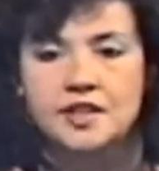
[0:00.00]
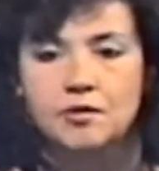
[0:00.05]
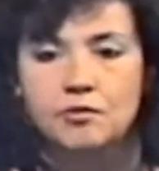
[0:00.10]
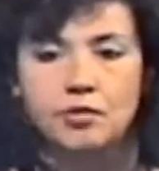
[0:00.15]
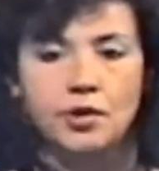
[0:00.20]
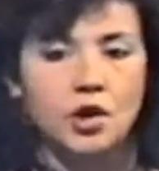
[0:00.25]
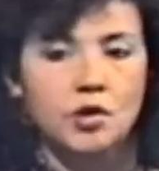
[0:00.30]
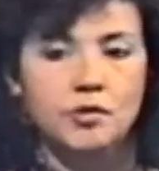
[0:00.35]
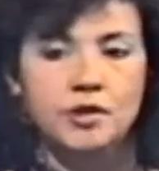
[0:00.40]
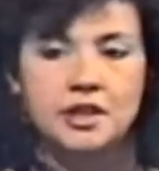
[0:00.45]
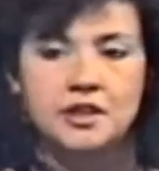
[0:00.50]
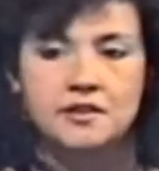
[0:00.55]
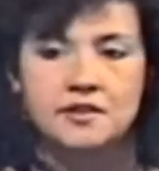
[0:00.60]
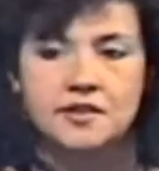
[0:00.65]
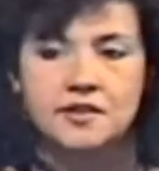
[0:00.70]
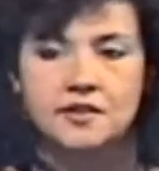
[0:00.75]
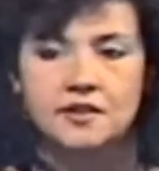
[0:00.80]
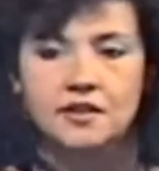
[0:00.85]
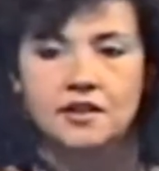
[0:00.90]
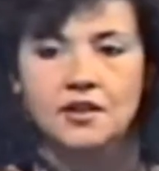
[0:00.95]

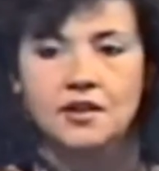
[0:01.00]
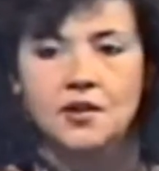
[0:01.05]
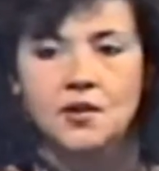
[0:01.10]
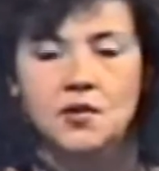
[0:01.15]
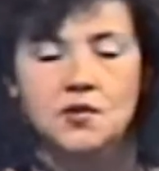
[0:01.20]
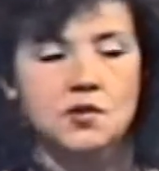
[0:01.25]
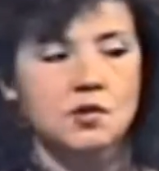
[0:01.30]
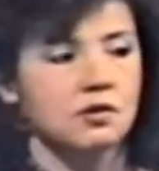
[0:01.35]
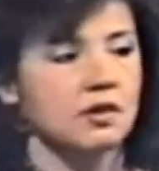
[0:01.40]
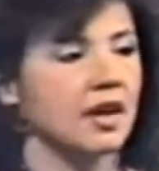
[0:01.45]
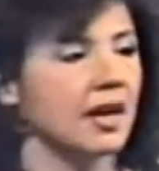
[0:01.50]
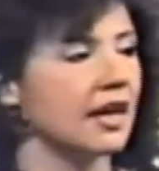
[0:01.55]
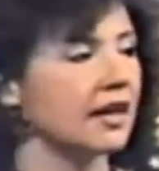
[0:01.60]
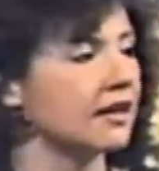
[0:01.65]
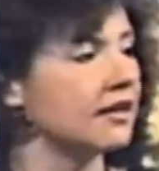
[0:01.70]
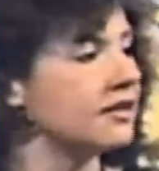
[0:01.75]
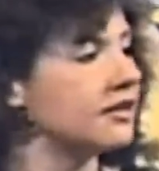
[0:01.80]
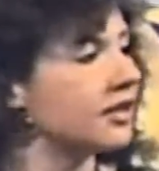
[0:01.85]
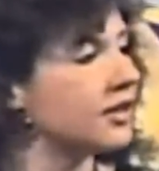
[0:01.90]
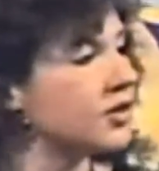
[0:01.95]
impermanence, so that I
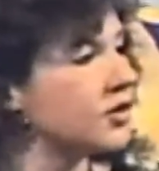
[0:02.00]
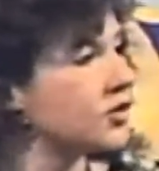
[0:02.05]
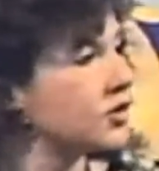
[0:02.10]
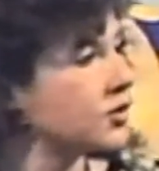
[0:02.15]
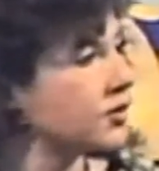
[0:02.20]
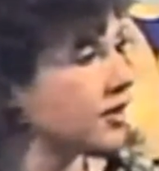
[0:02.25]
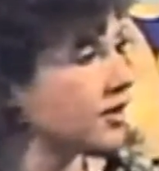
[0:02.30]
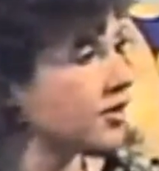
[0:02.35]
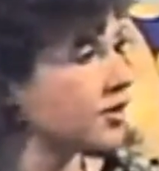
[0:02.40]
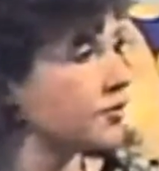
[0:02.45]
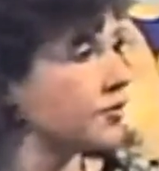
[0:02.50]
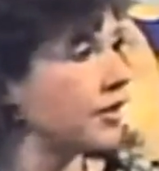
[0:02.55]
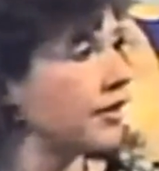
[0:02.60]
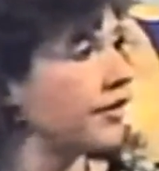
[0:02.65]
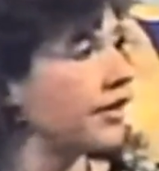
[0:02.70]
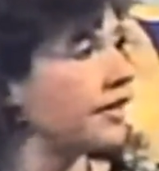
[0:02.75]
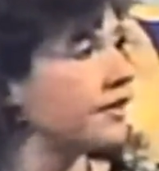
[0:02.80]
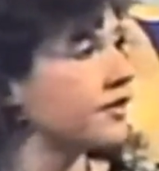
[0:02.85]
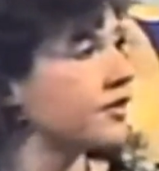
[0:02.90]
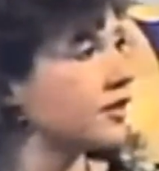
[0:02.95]
continue to
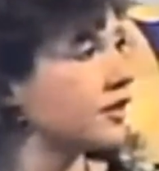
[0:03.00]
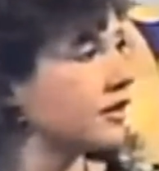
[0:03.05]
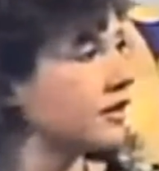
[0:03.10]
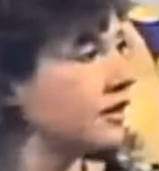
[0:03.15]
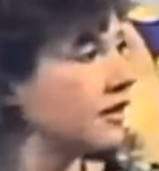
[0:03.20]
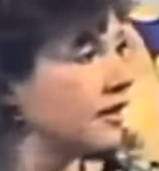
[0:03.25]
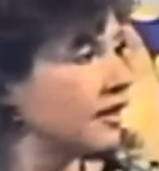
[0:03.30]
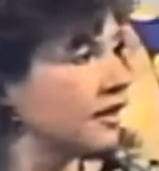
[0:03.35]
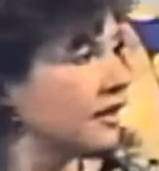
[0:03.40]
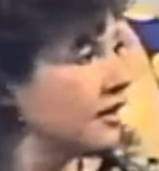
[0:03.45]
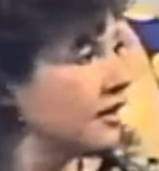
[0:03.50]
experience the